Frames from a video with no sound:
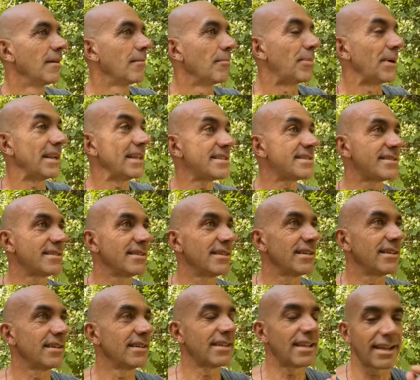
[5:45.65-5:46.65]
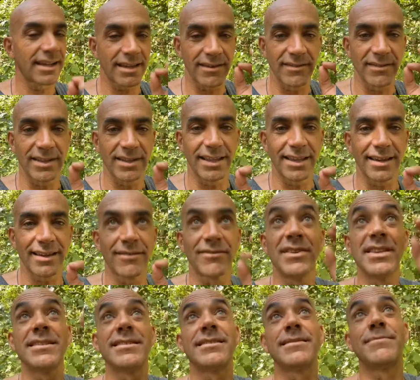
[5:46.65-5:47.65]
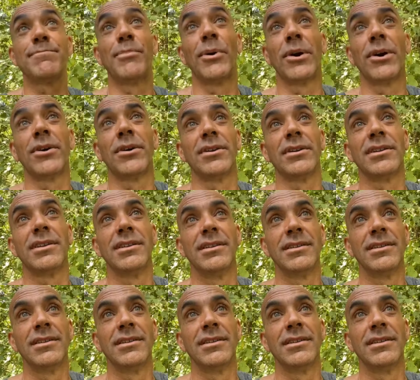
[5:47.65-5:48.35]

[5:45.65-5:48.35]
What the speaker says: But it's like this bird,